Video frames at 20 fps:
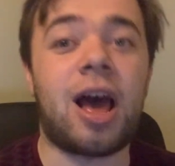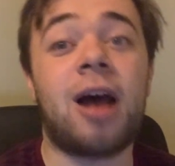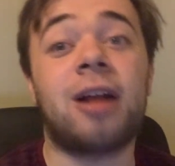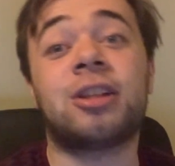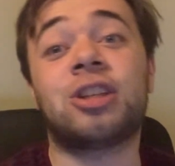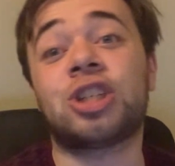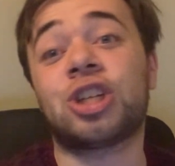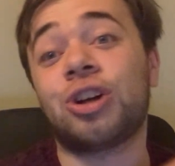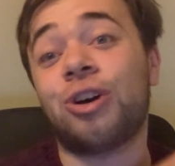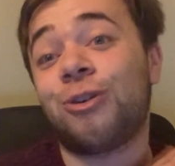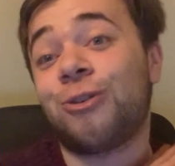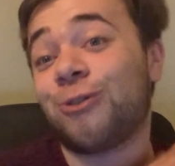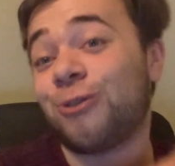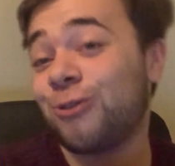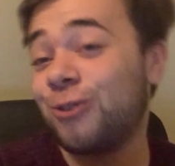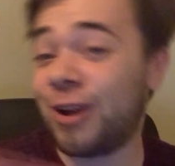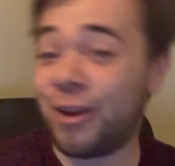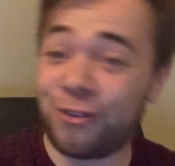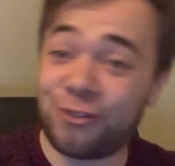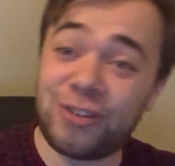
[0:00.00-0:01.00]
a
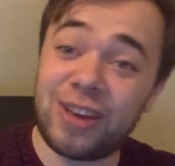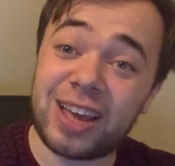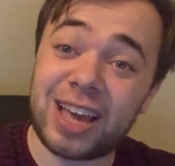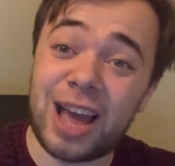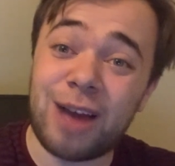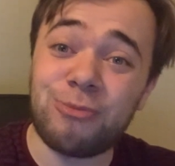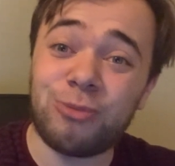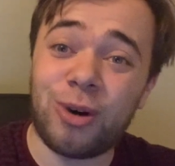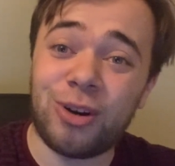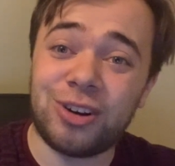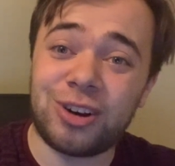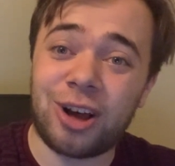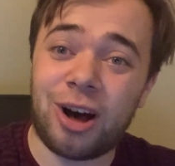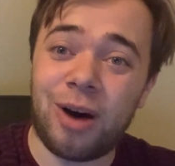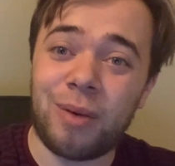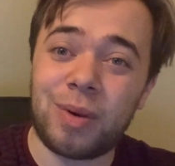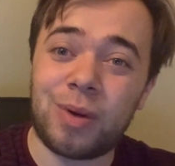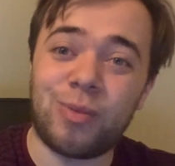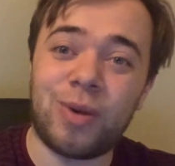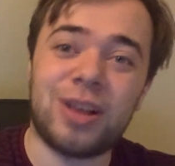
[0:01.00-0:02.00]
terrific M1
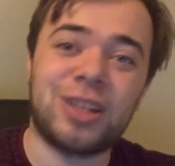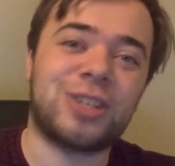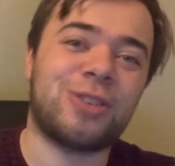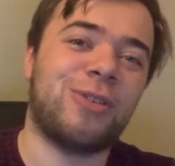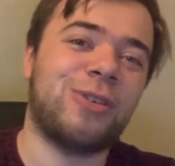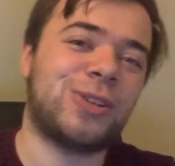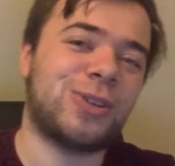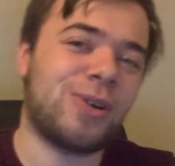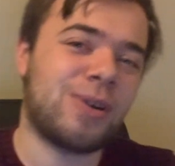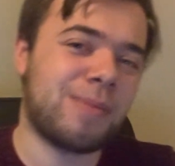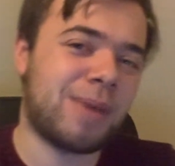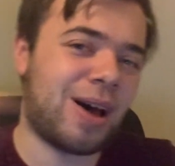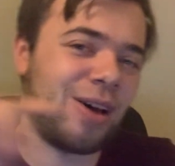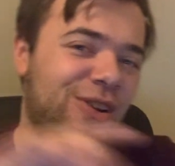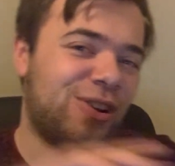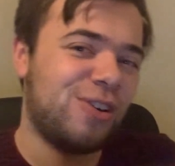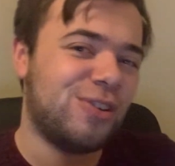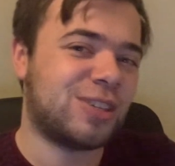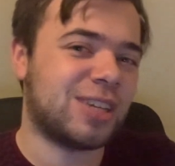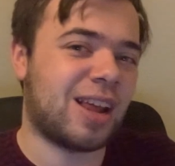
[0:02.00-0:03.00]
derby win. So we're talking about
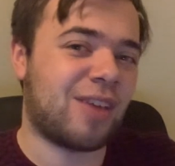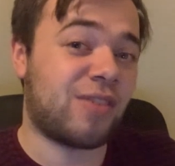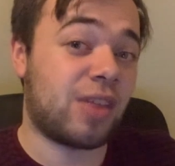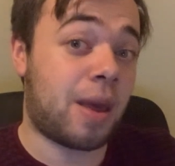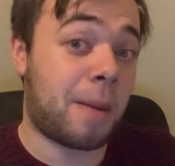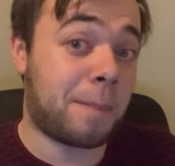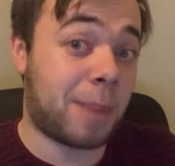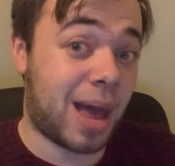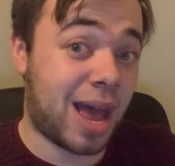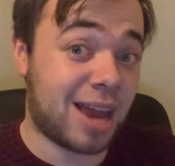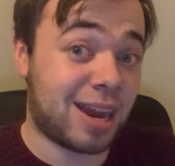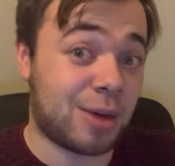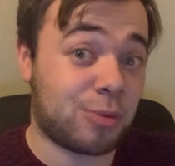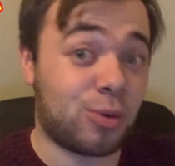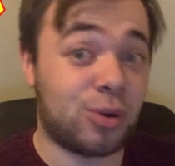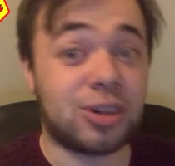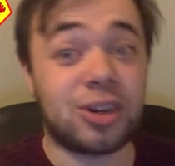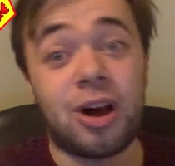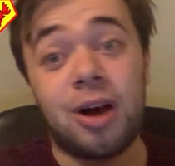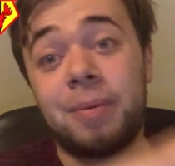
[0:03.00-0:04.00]
Luton having a bad
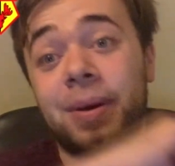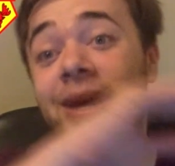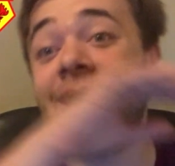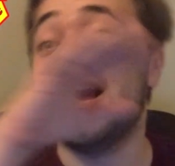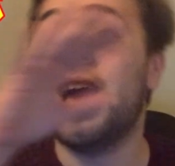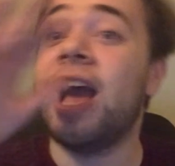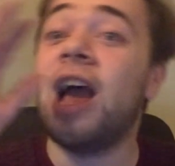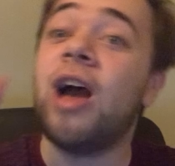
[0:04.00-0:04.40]
M1 derby.